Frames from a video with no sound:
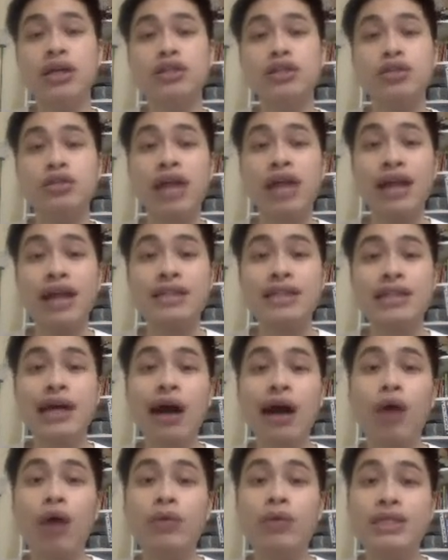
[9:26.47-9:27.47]
So that is
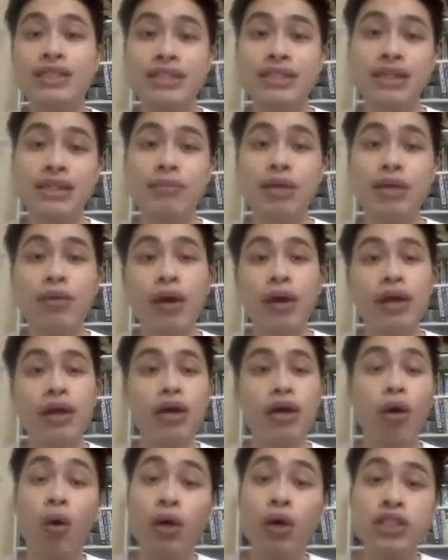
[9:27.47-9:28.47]
how we determine
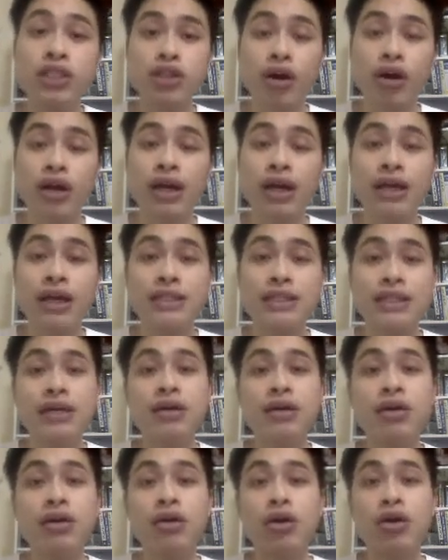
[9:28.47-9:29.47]
whether Owens Corning is
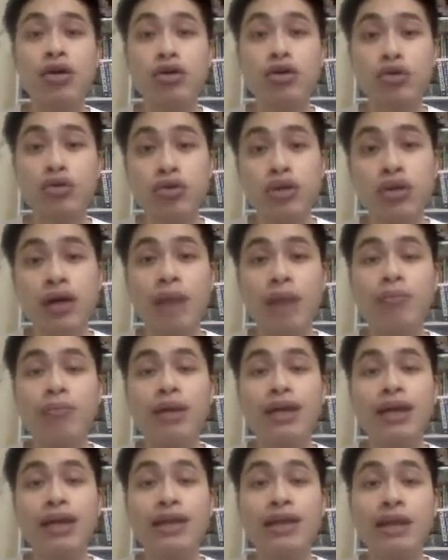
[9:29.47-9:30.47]
a good
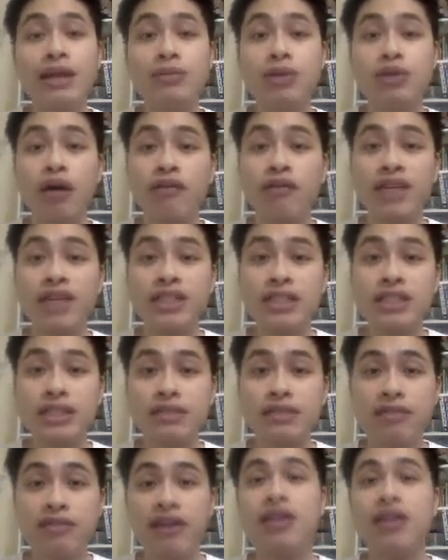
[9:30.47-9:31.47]
company in terms of
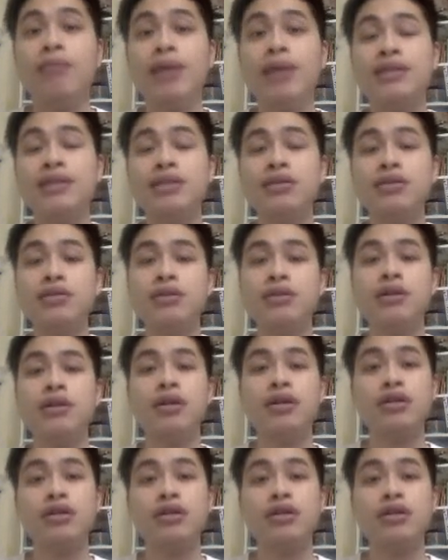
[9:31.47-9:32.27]
its fundamental.